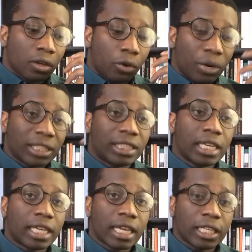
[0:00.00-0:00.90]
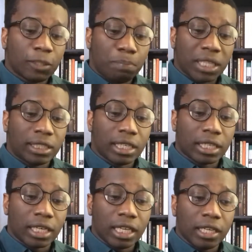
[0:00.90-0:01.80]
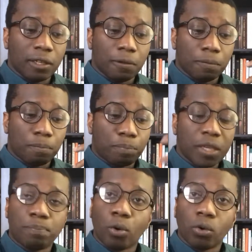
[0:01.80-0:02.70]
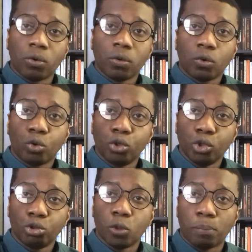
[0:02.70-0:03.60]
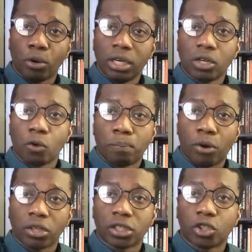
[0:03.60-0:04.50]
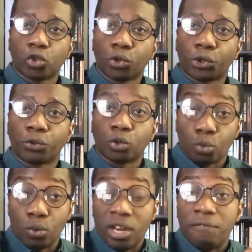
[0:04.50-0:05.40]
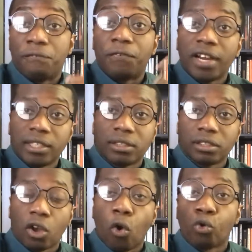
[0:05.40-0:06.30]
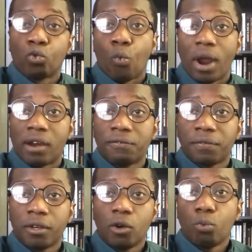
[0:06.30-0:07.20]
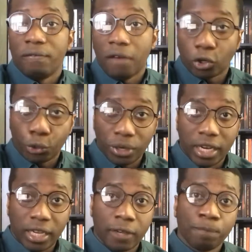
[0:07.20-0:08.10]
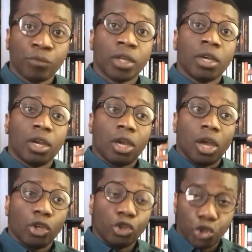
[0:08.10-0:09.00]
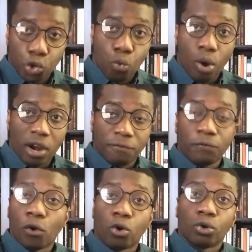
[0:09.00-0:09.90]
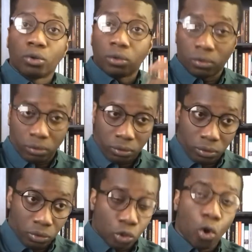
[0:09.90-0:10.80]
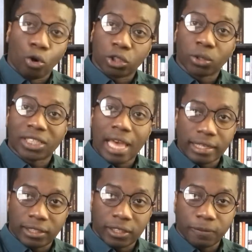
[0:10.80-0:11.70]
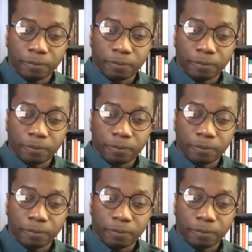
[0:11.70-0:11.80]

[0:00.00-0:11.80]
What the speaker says: rent seeking is basically people who use the political process to inflate their own wealth without creating new wealth for the whole society.